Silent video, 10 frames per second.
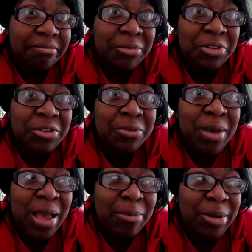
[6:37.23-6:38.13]
Which is
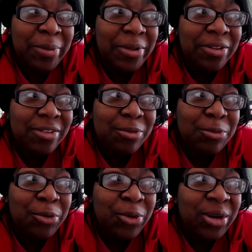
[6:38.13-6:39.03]
why I pretty much
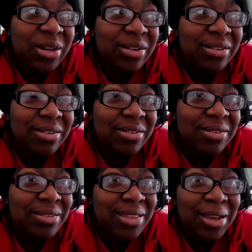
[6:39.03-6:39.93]
support
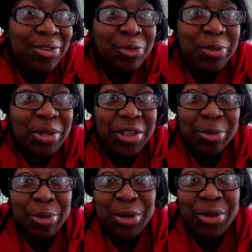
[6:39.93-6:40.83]
the LGBT
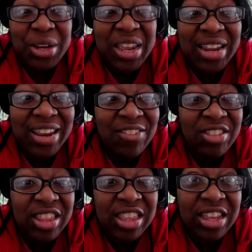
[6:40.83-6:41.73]
community and
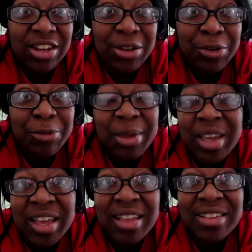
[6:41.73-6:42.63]
everything they do,
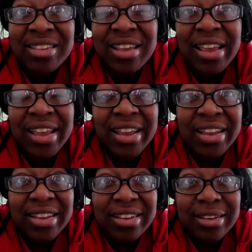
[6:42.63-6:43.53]
because,
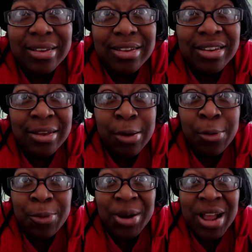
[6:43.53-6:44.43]
you
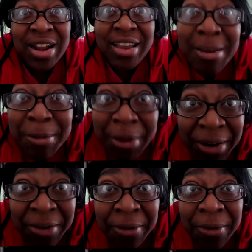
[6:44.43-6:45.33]
know, we're kind of
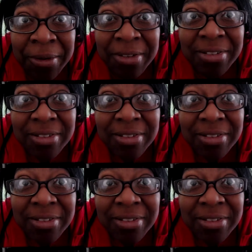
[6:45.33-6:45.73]
hypocritical,